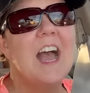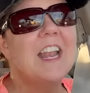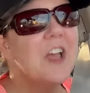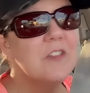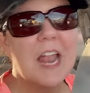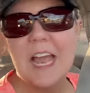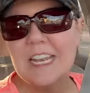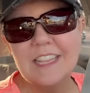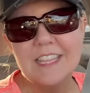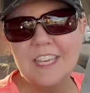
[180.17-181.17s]
I know that I
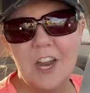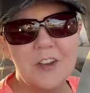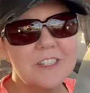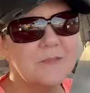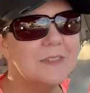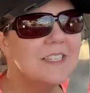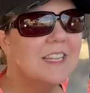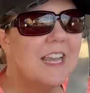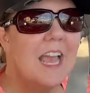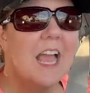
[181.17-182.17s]
need the encouragement
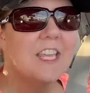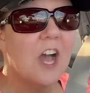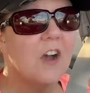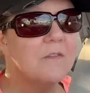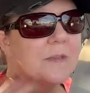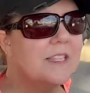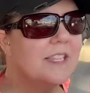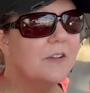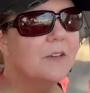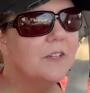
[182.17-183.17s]
and y'all have been
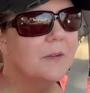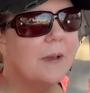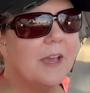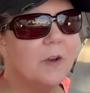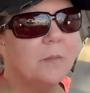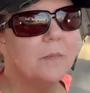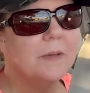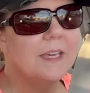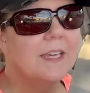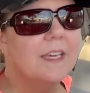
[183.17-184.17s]
so good about helping
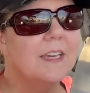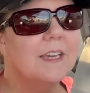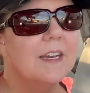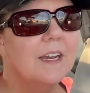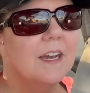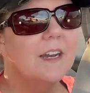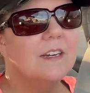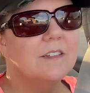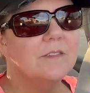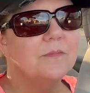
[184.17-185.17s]
me
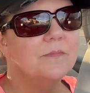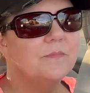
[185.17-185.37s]
um,